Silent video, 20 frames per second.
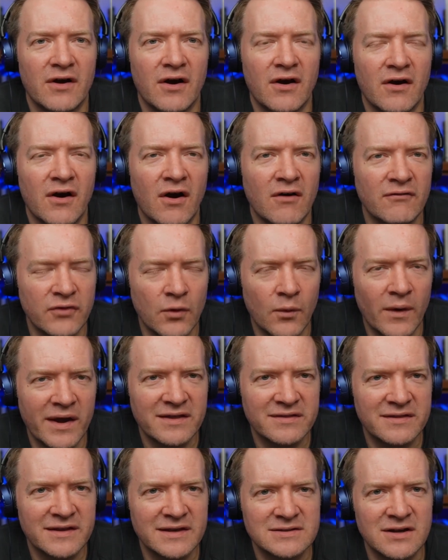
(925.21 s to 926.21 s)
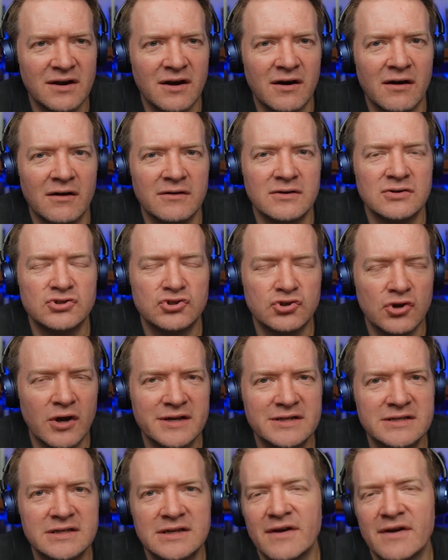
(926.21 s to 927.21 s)
the way things are and trying
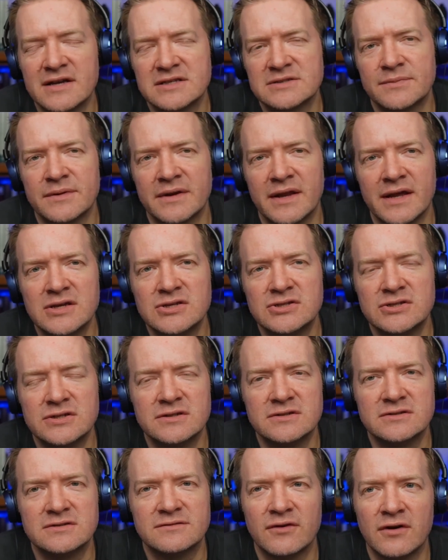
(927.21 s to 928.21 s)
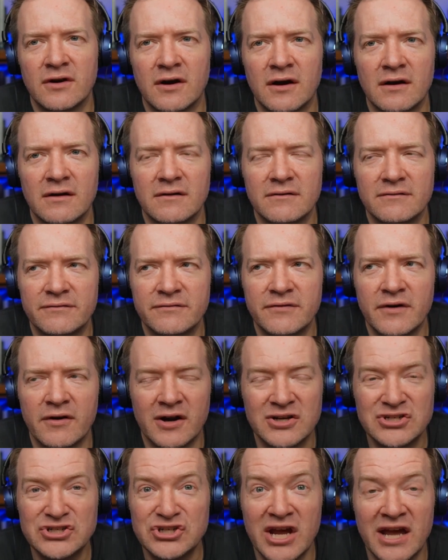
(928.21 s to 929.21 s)
to give explanations for our
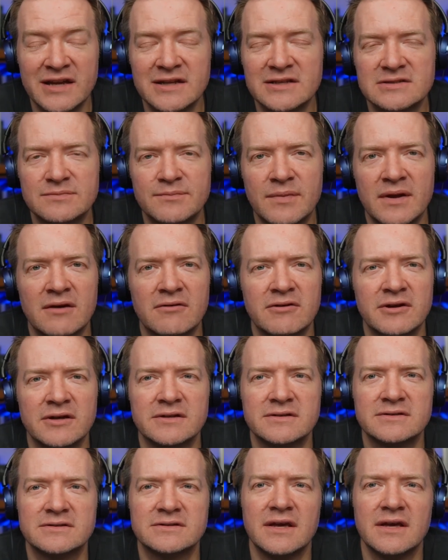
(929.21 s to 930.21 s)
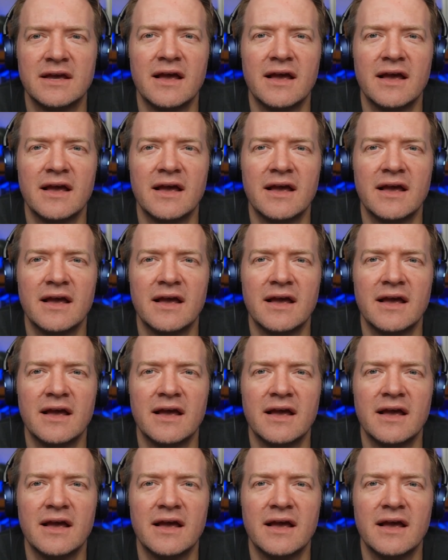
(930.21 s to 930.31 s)
shared experience.